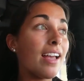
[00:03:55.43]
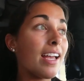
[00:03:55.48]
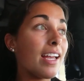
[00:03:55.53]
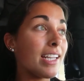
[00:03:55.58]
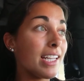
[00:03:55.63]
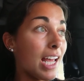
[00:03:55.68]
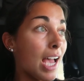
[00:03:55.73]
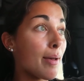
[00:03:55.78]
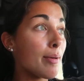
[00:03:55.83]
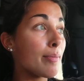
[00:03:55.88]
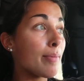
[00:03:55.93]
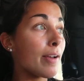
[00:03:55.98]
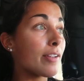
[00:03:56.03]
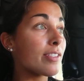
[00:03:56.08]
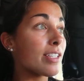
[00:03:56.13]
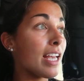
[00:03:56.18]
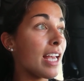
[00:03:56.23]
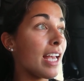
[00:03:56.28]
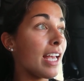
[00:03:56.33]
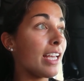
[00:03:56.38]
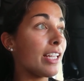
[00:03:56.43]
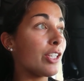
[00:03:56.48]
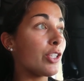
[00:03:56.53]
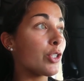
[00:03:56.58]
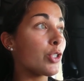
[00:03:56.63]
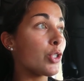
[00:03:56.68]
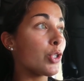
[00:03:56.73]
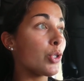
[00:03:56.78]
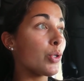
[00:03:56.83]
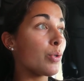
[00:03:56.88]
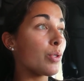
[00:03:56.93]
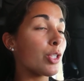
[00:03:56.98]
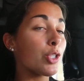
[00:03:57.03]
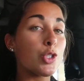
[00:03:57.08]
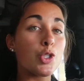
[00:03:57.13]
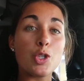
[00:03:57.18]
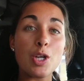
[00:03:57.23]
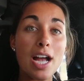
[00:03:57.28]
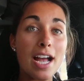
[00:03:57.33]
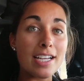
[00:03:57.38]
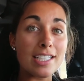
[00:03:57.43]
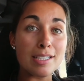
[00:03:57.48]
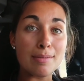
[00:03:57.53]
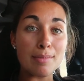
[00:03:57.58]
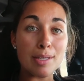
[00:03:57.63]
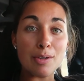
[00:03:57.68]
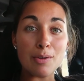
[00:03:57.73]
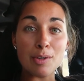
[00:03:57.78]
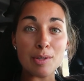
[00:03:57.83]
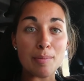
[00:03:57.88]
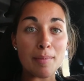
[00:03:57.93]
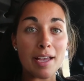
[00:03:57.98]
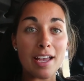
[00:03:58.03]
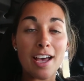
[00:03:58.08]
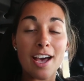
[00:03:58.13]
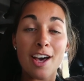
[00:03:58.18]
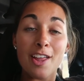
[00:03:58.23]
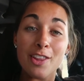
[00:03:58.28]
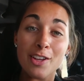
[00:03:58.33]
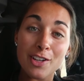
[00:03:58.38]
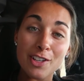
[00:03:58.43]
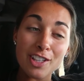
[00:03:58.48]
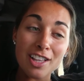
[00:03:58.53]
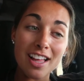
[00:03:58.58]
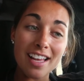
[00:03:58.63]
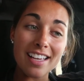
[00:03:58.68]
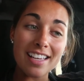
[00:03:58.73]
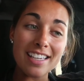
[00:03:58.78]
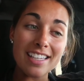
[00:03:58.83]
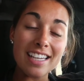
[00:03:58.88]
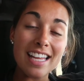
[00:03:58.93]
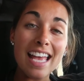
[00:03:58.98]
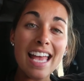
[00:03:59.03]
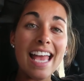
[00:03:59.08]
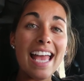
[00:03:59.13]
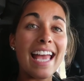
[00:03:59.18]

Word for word: And now I'm about to head to the track to meet with my other client.